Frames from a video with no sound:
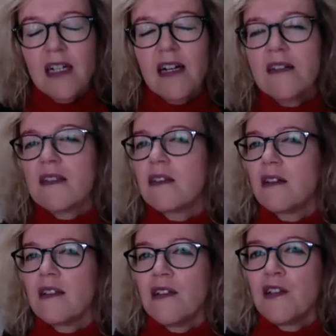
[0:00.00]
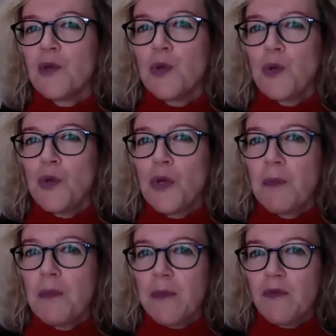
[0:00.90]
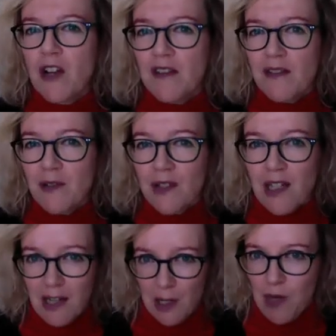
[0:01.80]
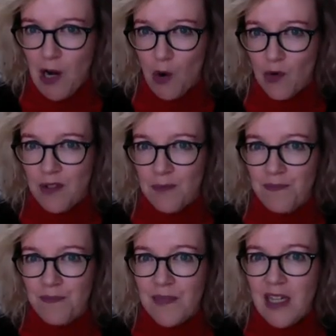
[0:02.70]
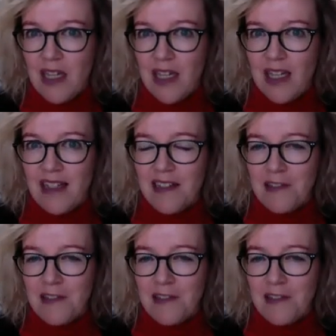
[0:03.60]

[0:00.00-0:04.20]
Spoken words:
I started to be present on Clubhouse. And